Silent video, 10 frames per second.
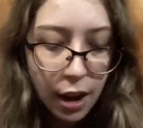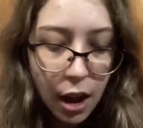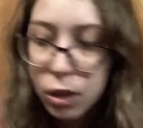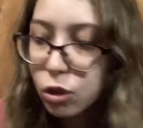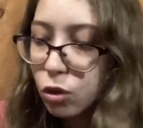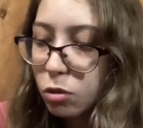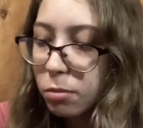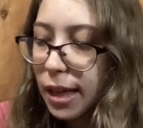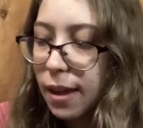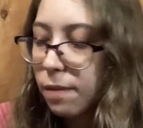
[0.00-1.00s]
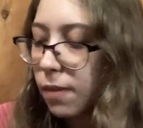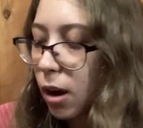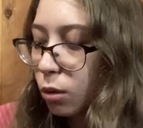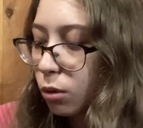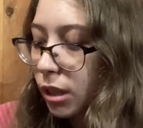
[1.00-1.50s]
I assume it
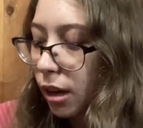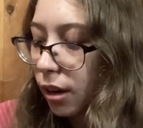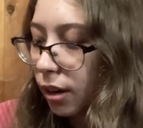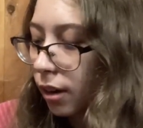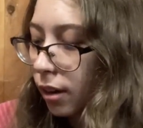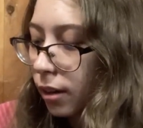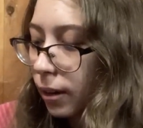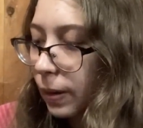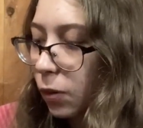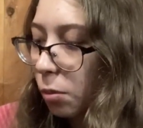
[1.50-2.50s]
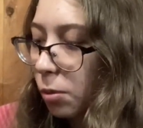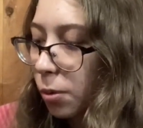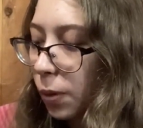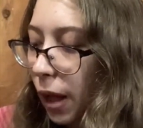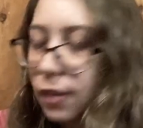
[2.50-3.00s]
follows a
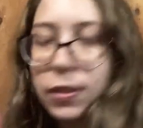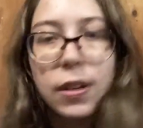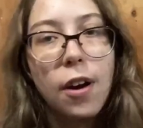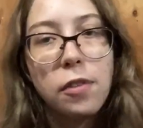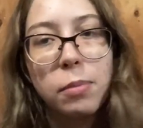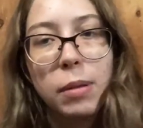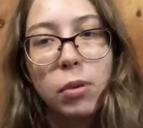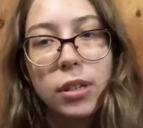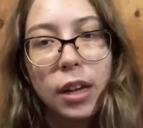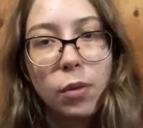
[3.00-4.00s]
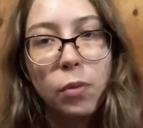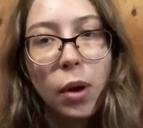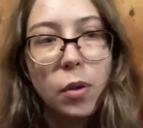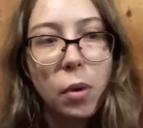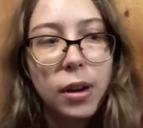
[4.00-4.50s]
normal Alice Hoffman books I've
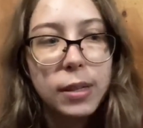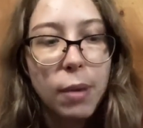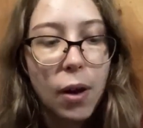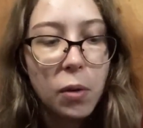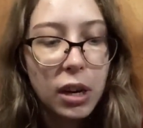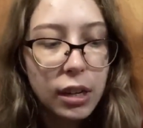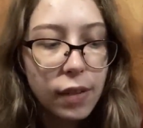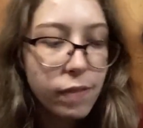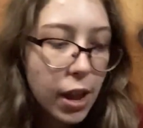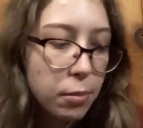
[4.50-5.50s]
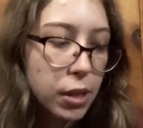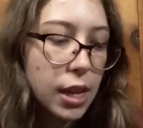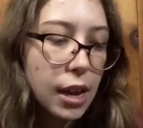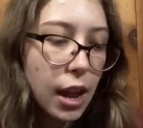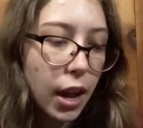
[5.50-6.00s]
read, where it's about
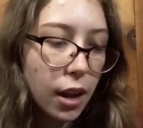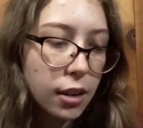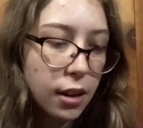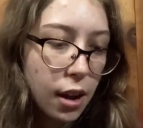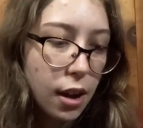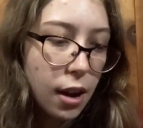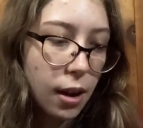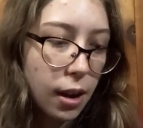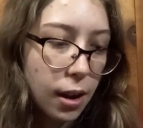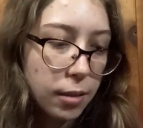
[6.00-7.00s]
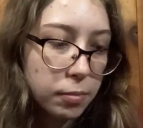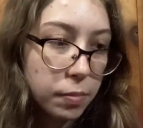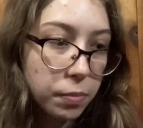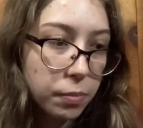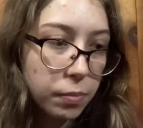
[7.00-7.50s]
family and
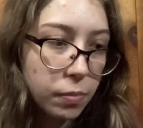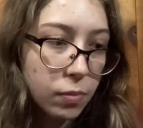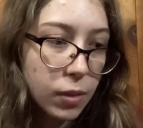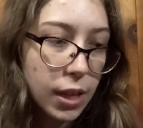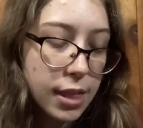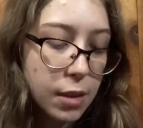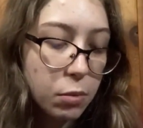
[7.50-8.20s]
the